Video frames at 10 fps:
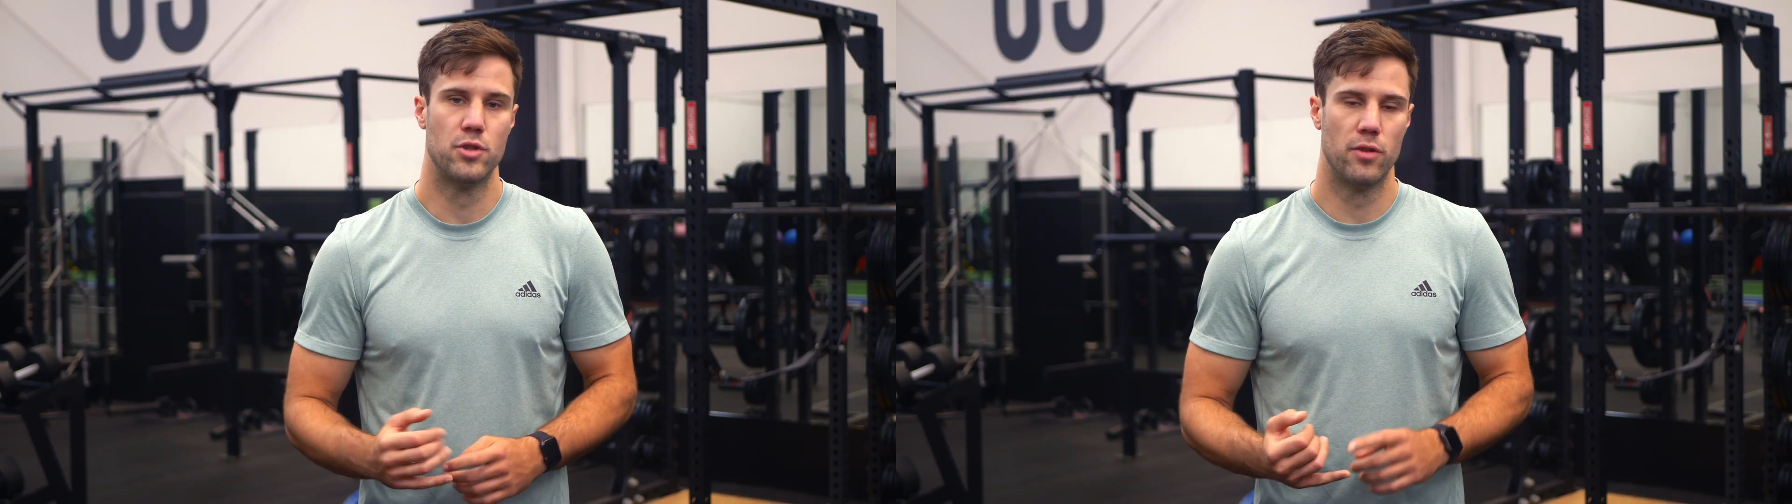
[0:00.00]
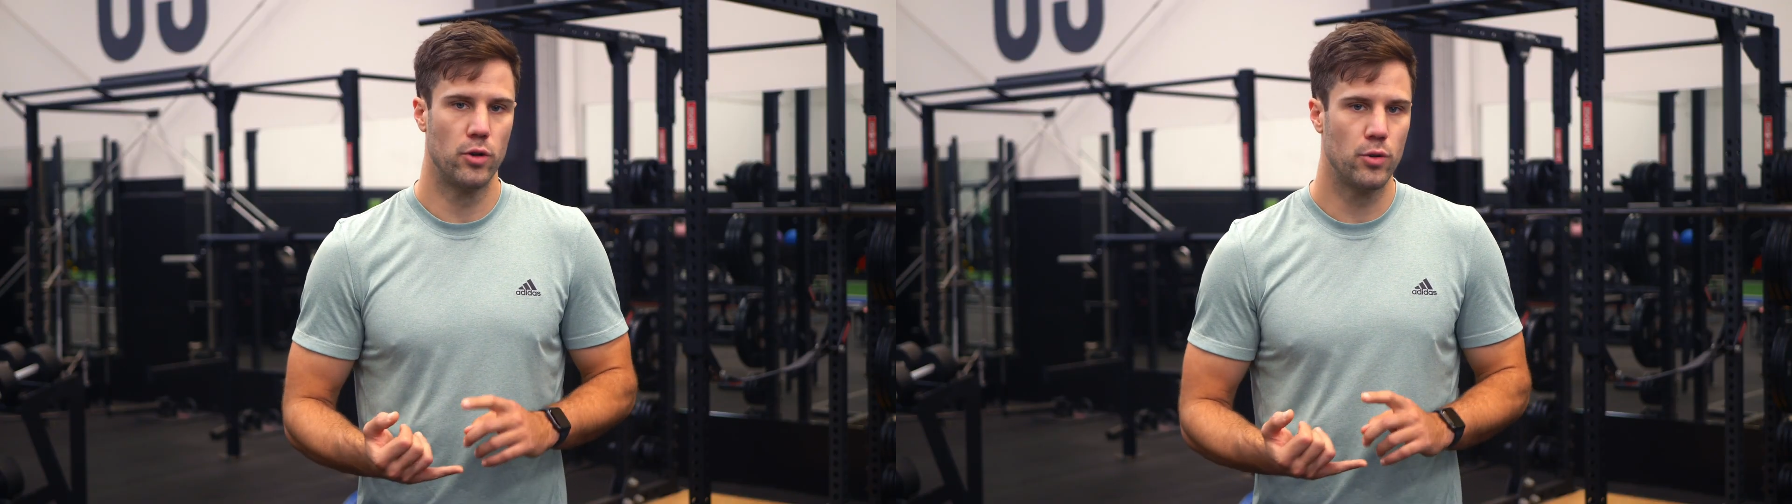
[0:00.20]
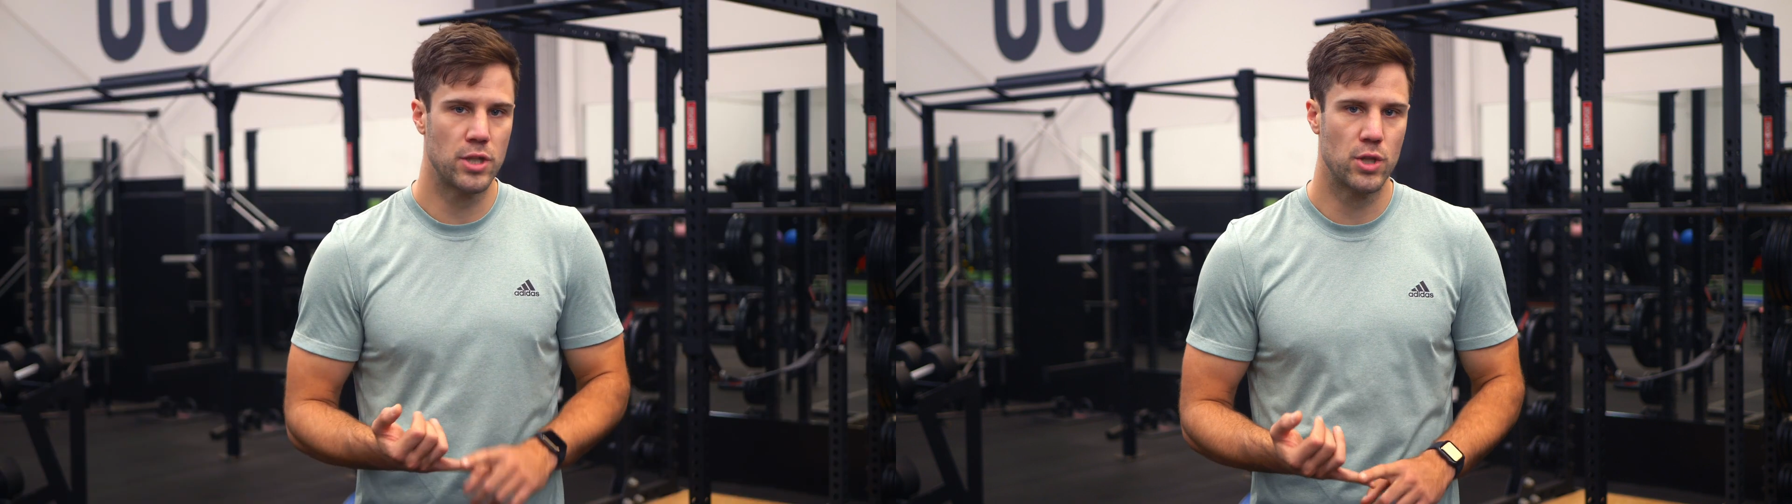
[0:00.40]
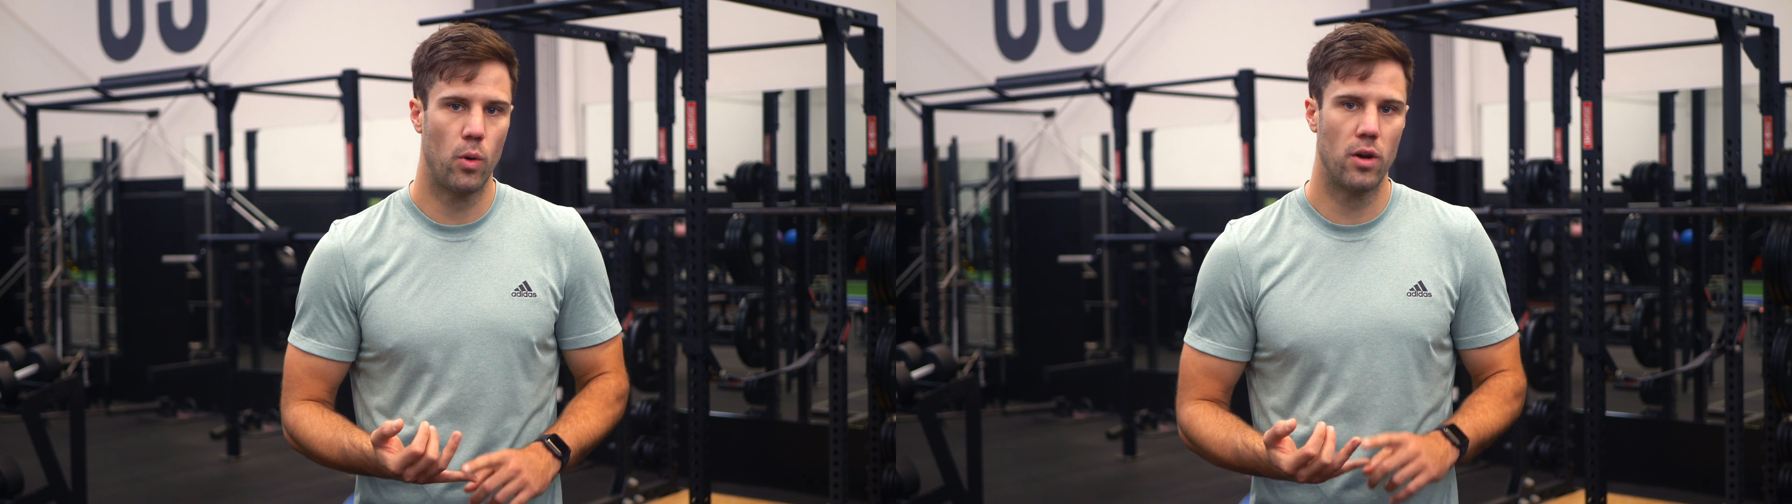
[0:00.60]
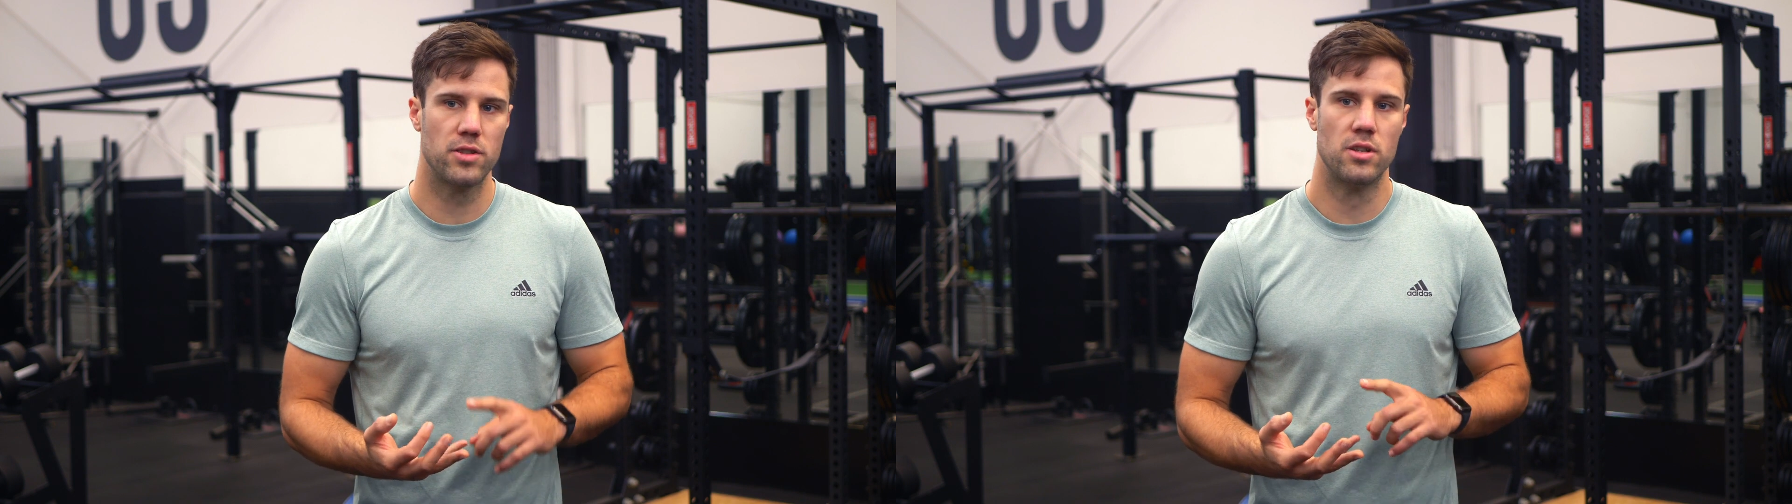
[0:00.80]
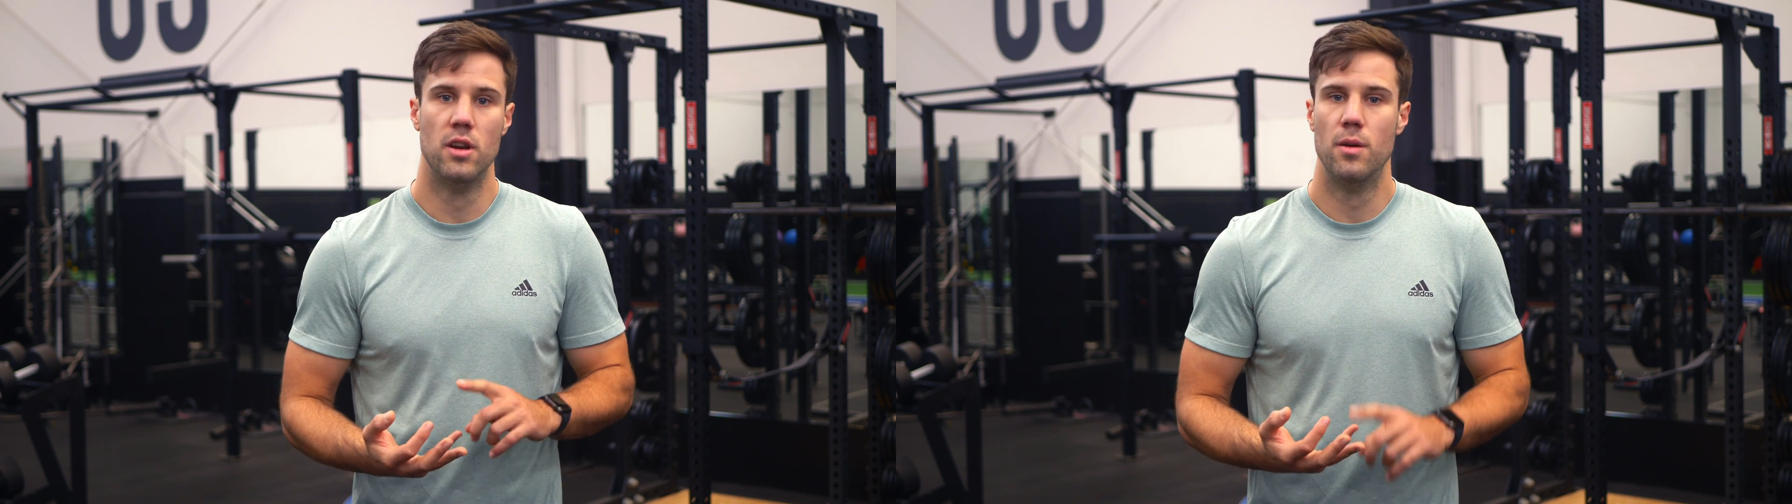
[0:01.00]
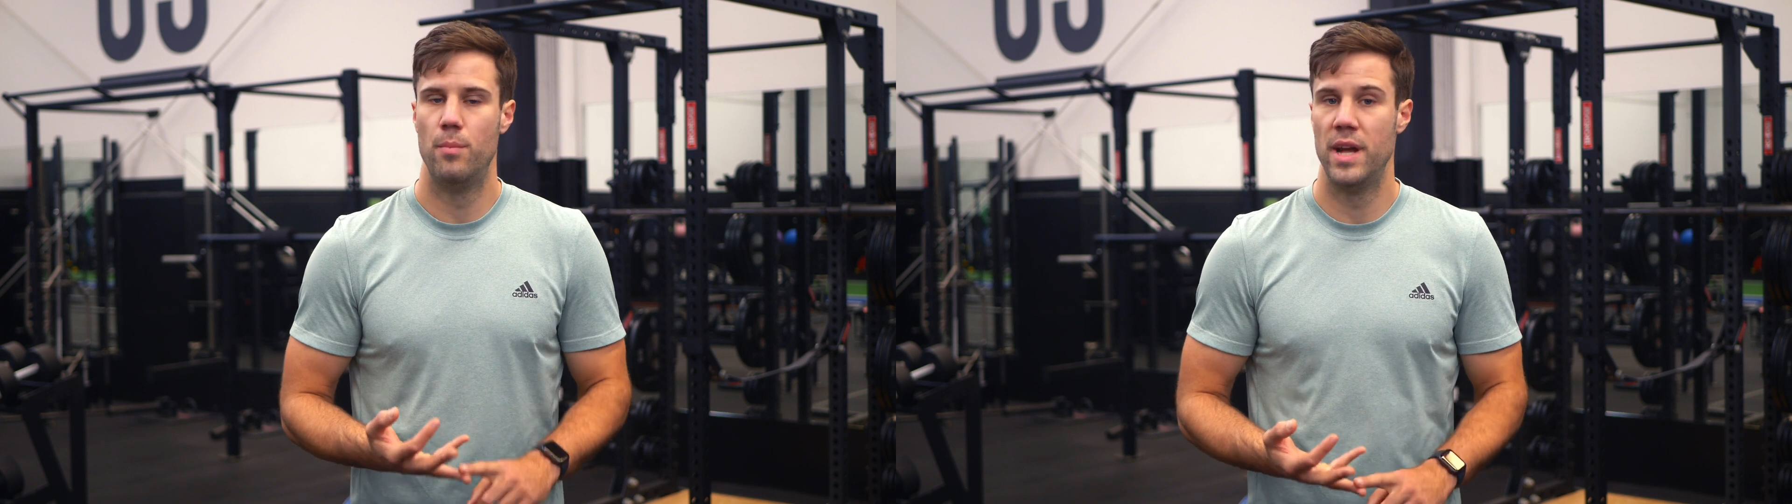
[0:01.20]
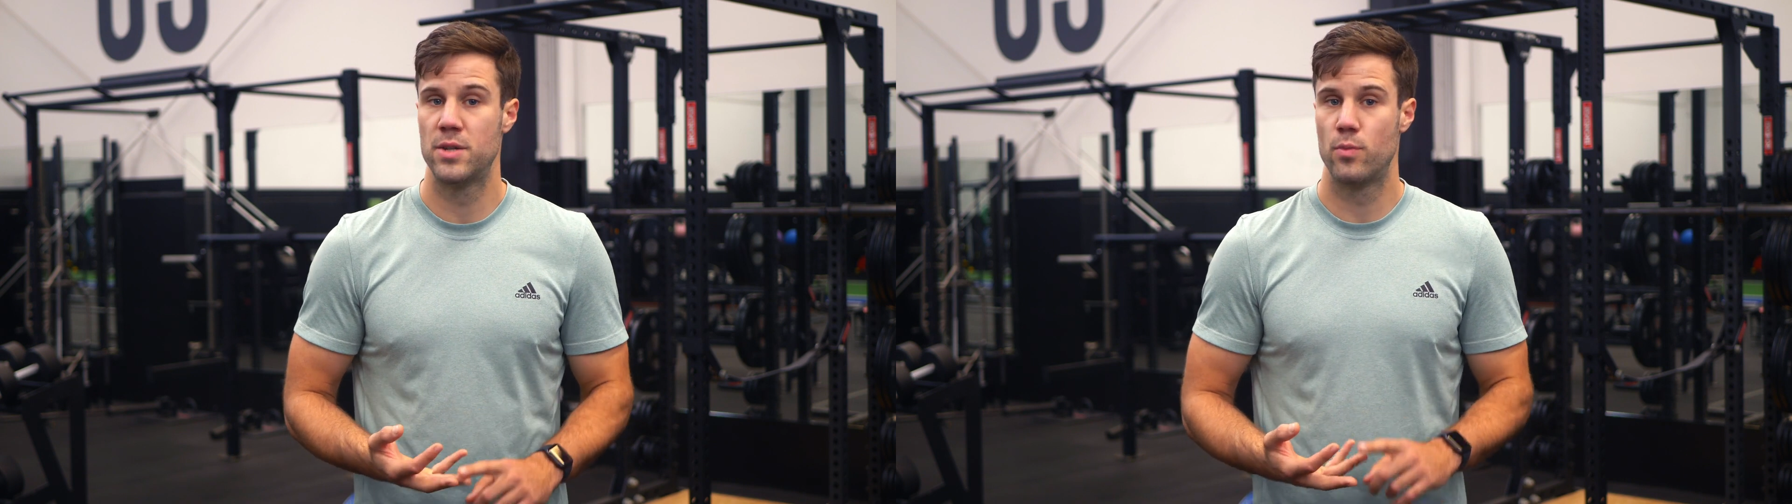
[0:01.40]
So if you're doing squats,
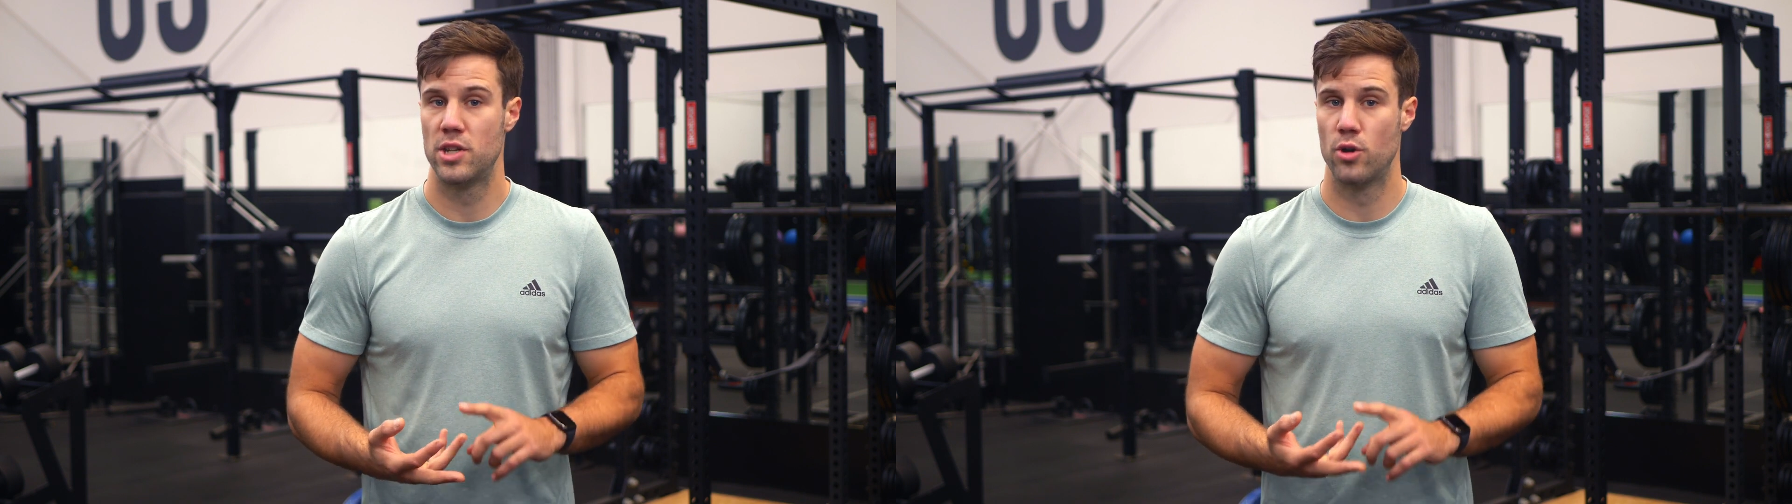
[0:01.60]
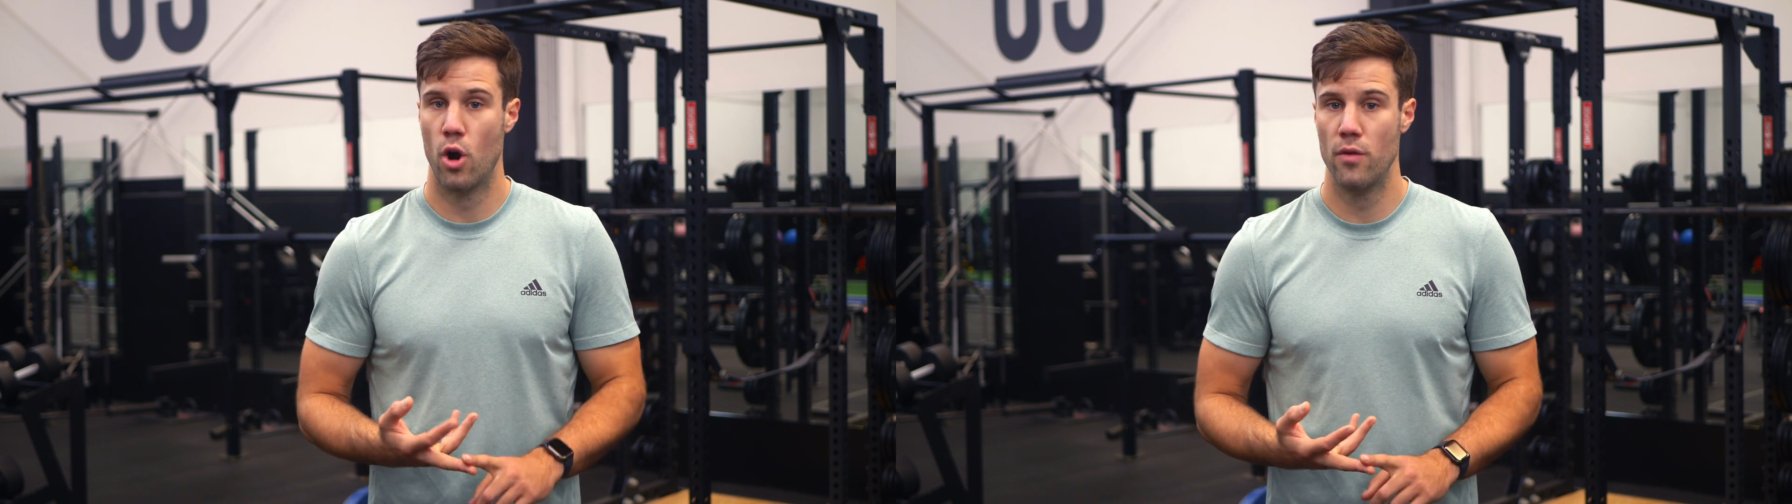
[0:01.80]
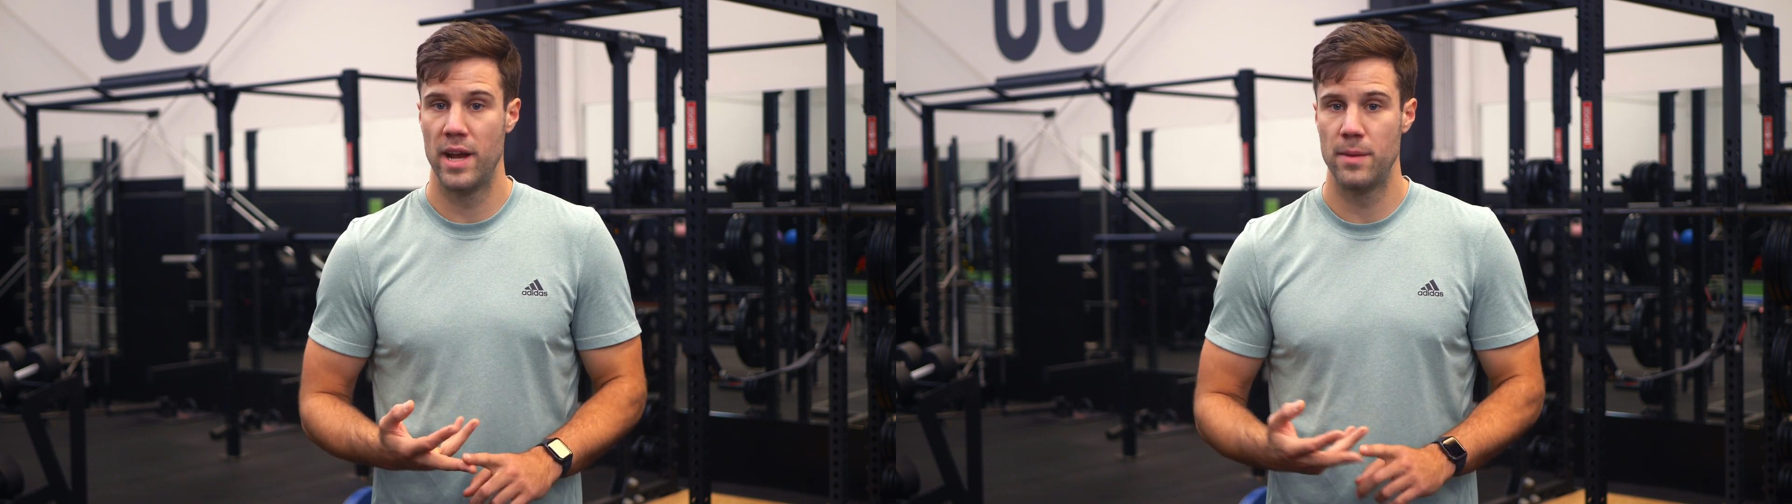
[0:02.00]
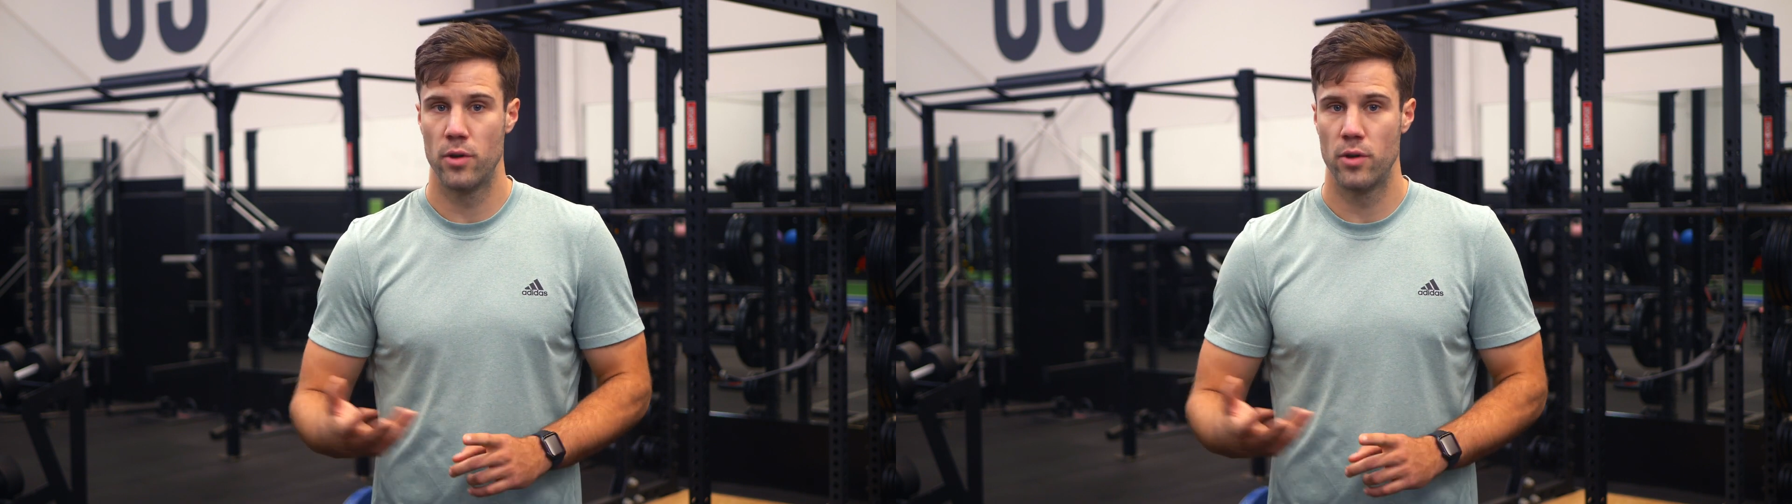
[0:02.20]
bench press or overhead